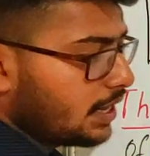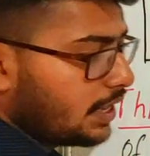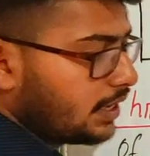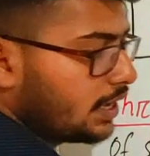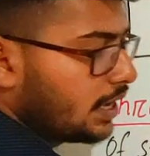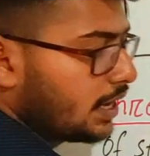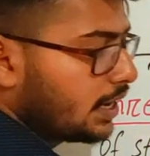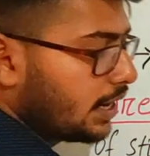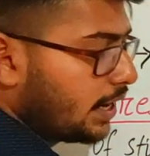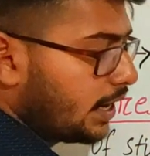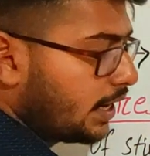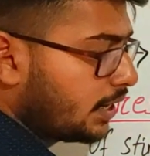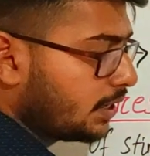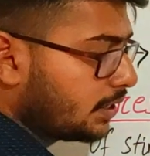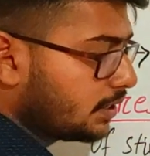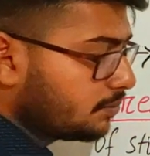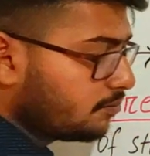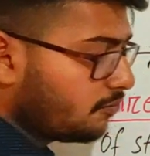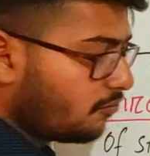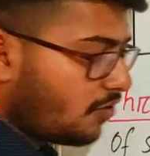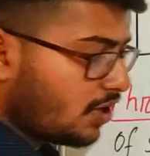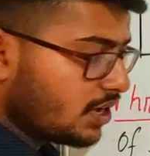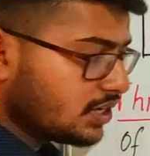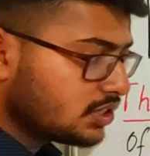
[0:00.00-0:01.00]
Like
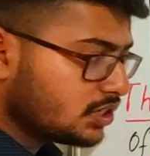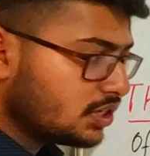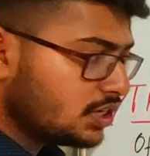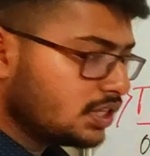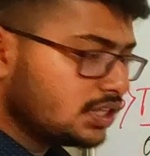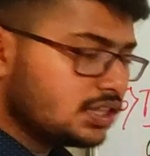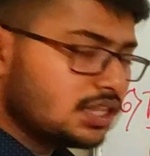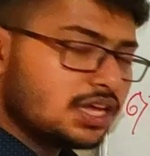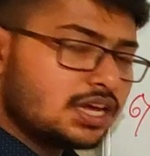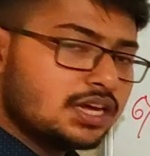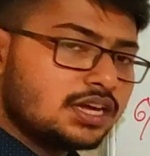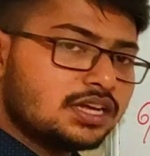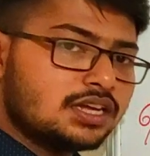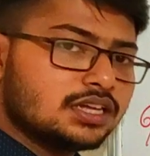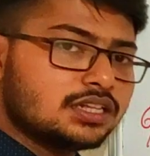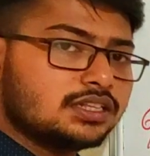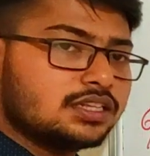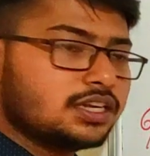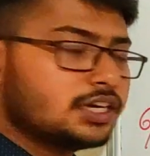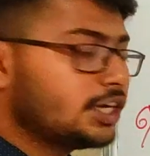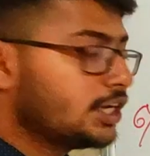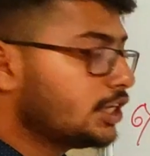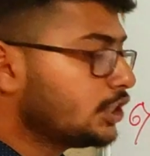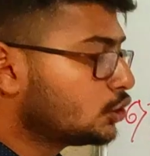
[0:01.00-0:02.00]
it, firstly
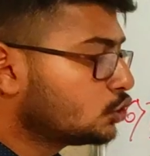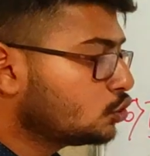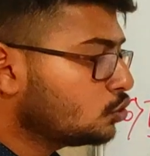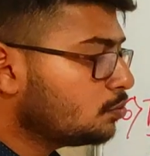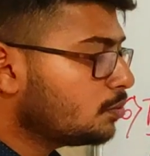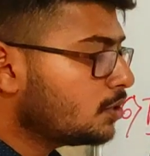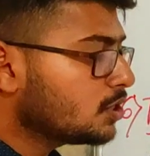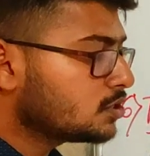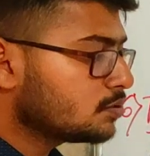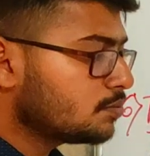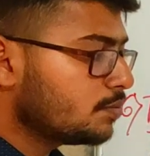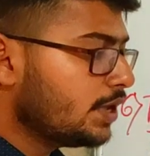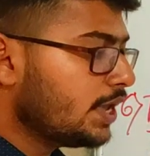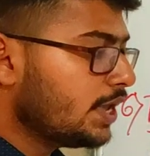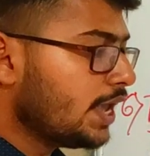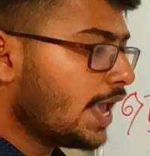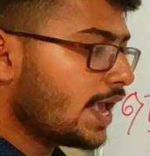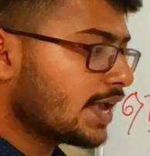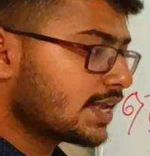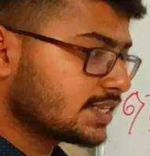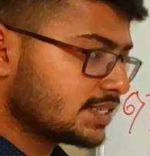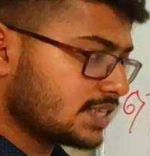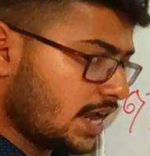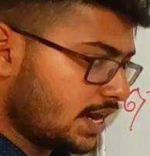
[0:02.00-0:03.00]
the tissue must
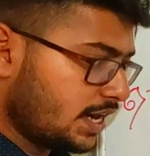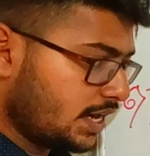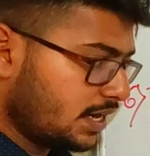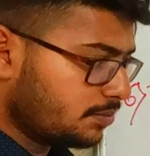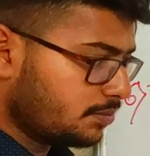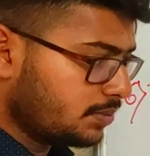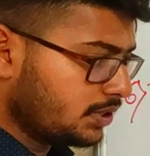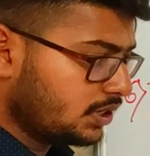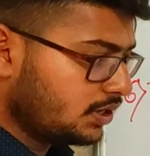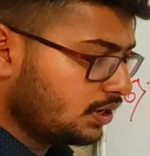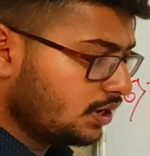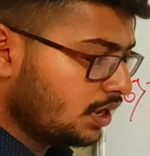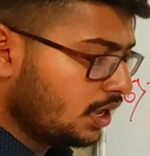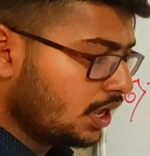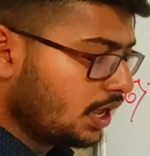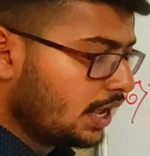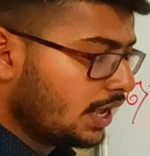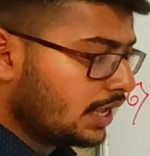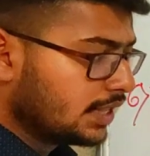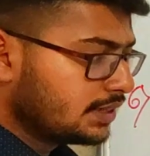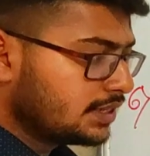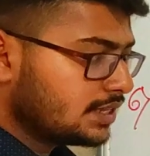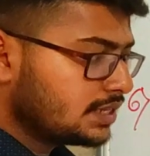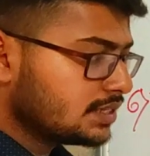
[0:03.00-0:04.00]
be excitable,
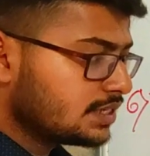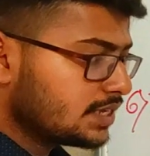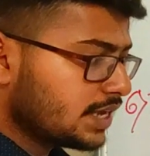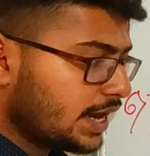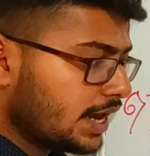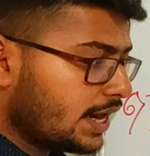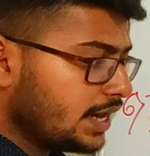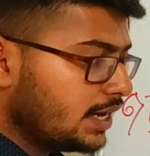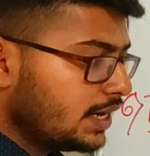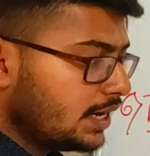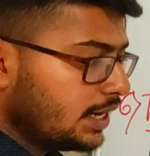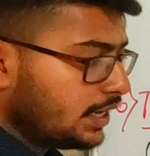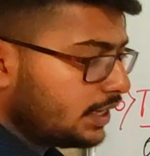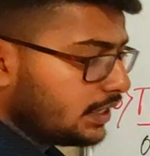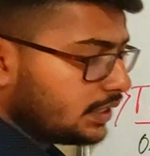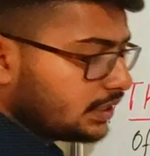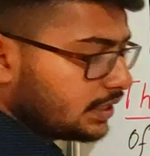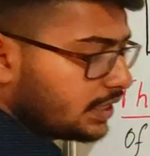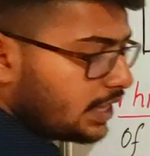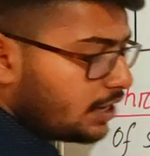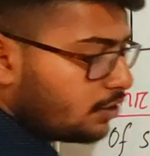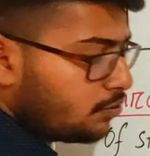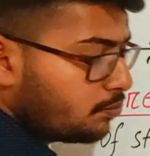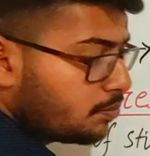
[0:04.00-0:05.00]
then
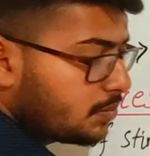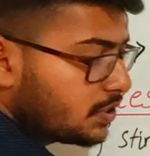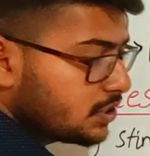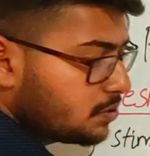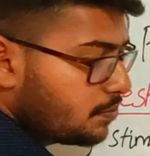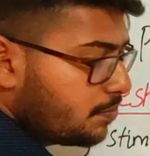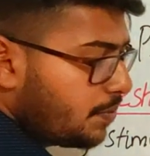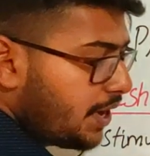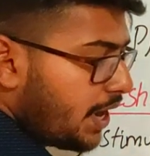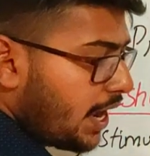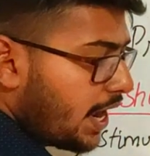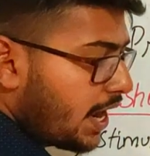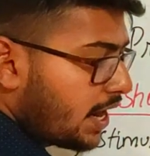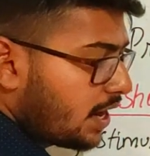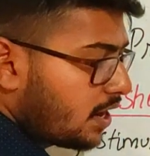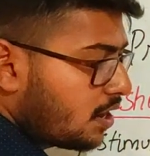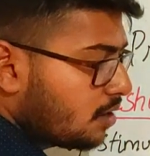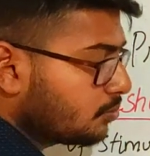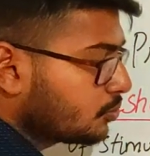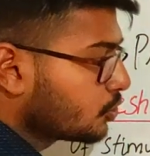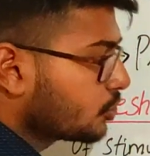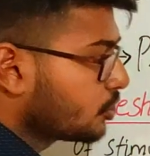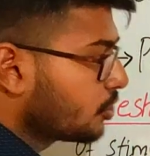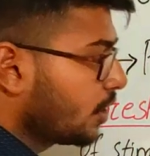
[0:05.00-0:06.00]
secondly there must be
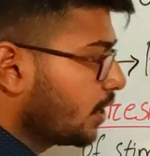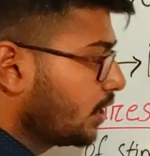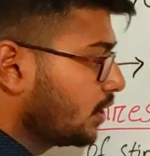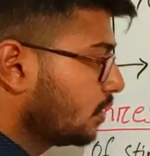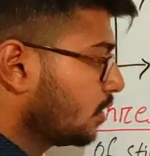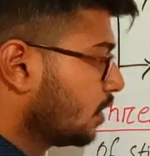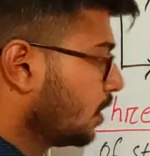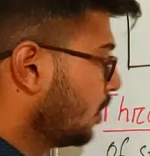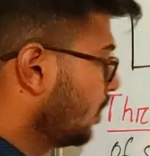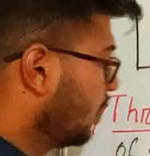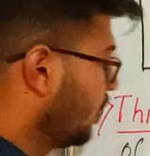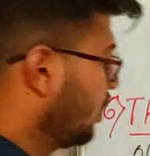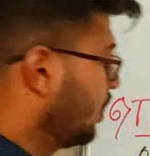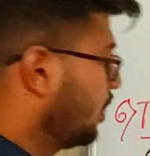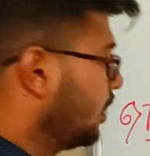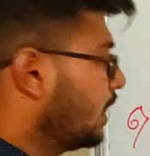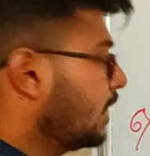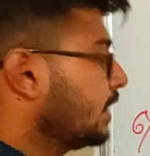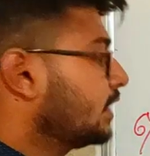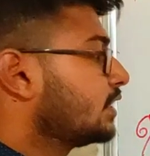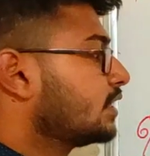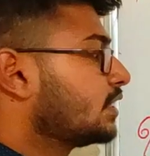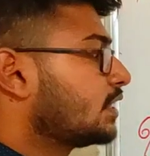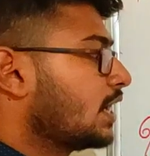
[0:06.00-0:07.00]
enough strength,
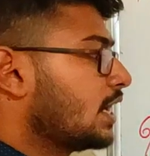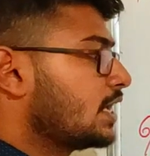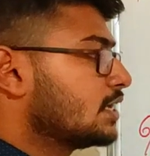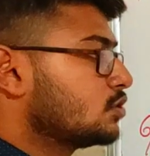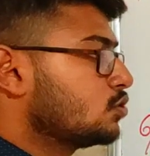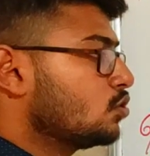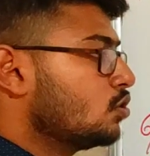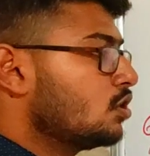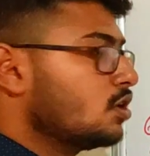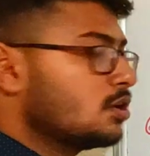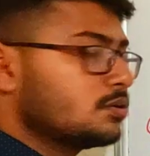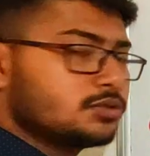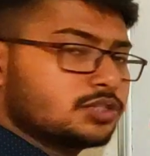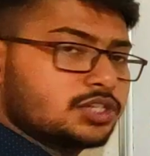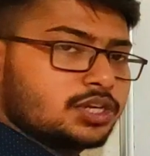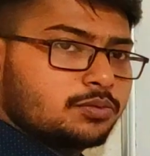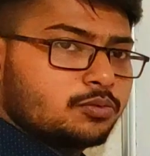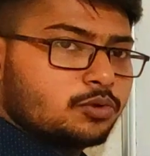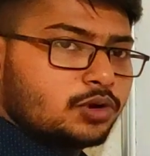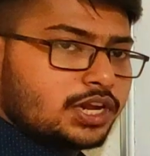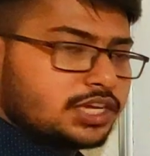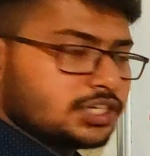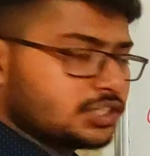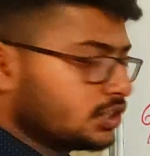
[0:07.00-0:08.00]
like threshold of
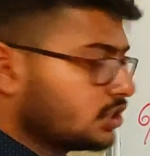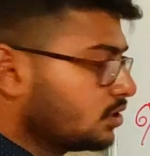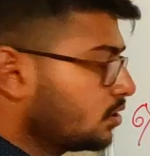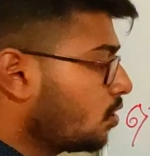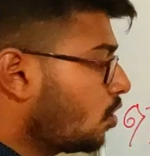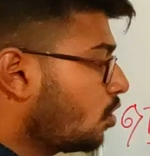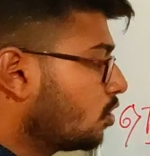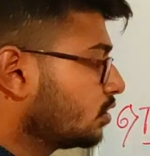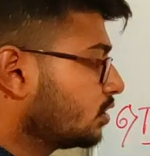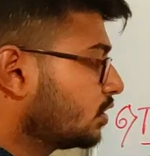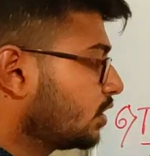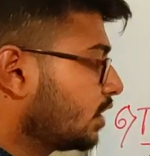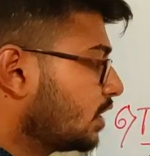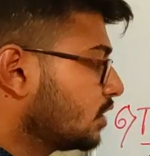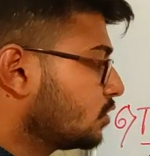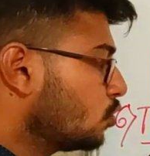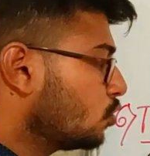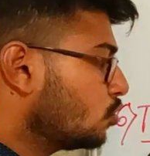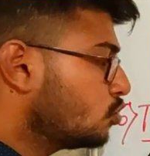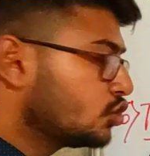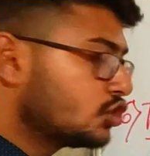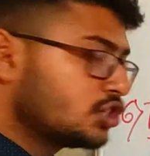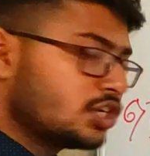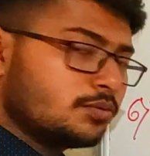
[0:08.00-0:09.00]
stimulation or
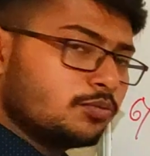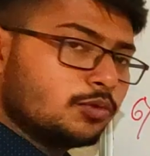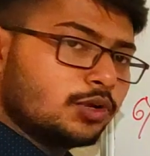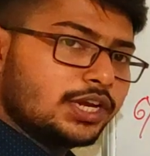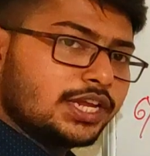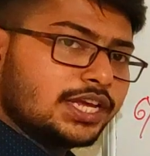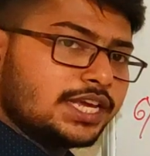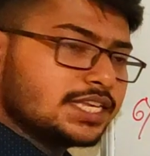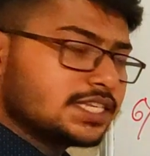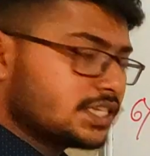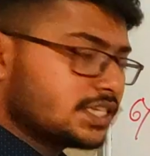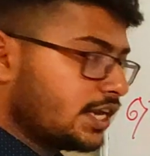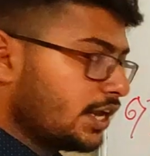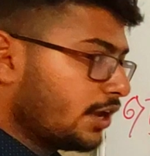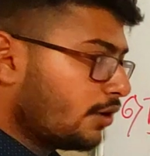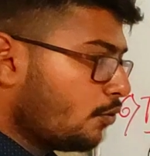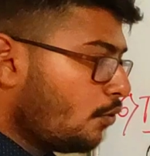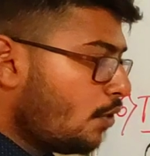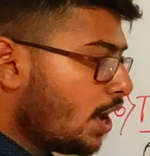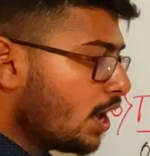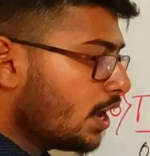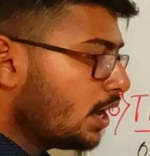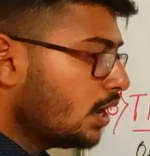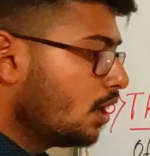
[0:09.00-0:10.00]
threshold stimuli is
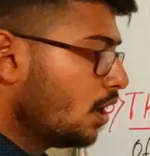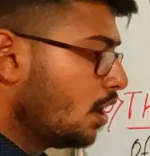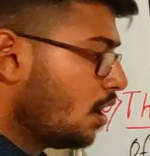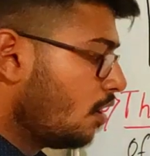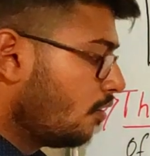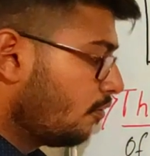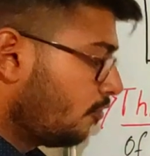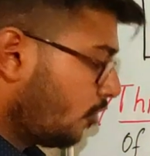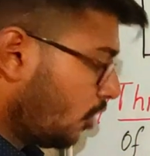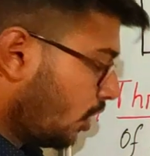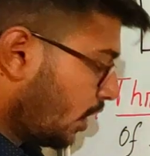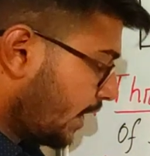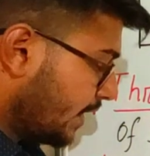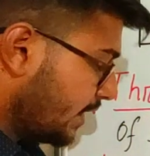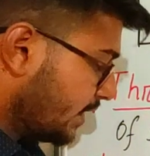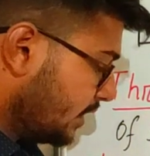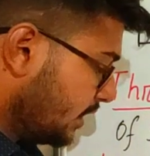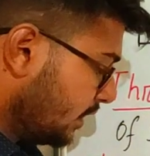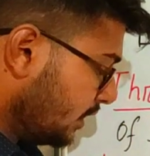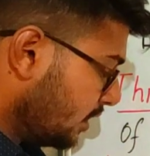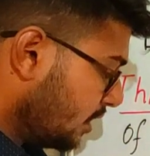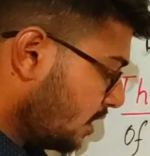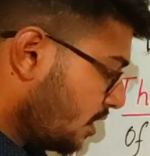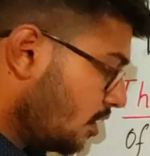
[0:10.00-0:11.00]
required for
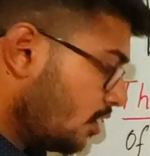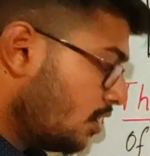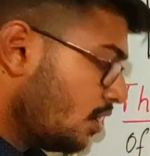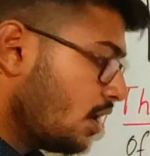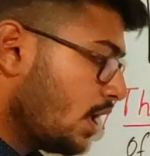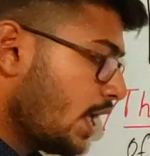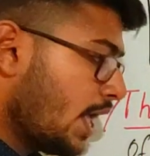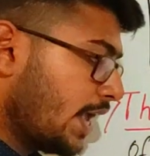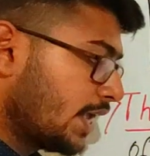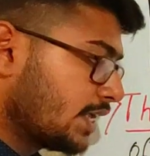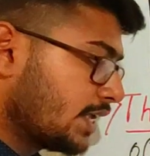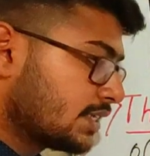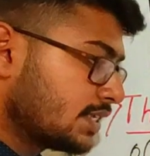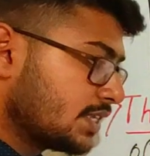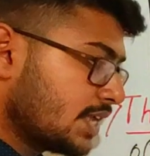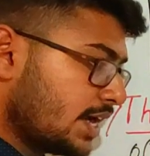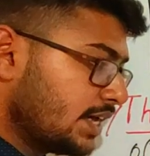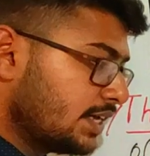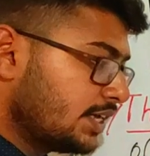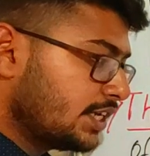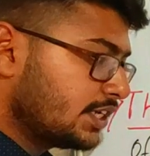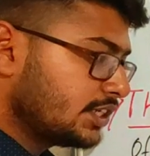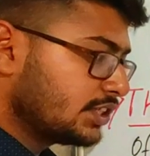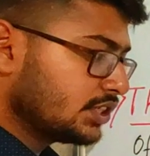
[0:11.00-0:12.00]
causing the
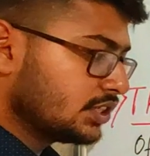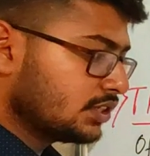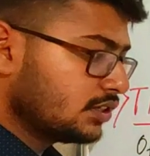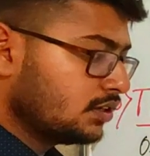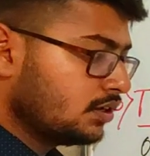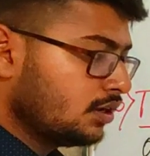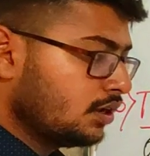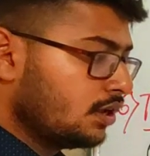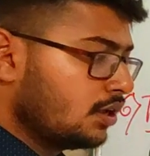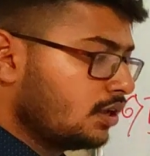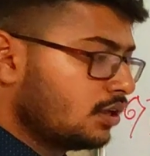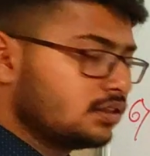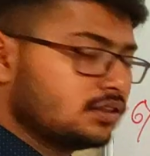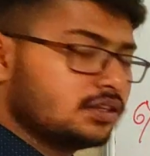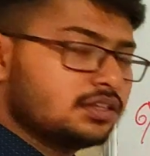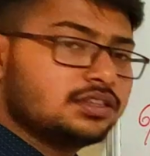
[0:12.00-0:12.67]
excitation.